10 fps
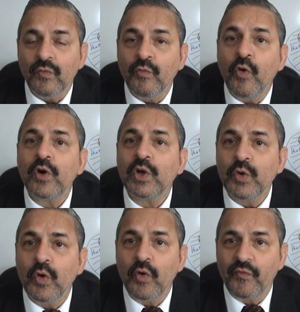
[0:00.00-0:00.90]
won't
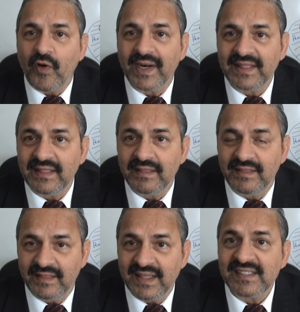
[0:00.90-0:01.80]
go for
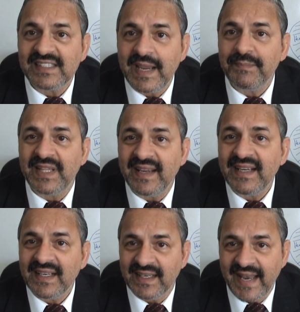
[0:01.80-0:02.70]
the same
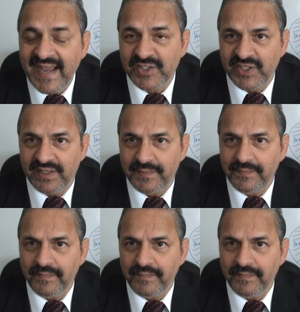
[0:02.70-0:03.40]
thing next year.